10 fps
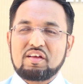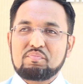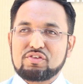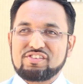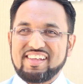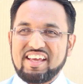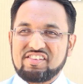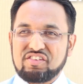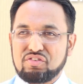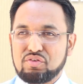welcome to
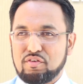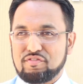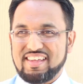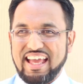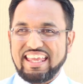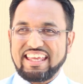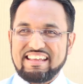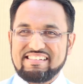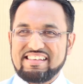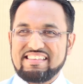today's issue of the
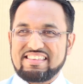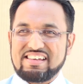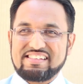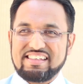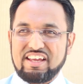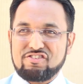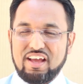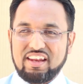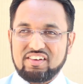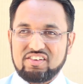AKT 30-Day
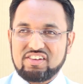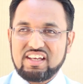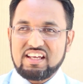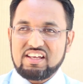Challenge.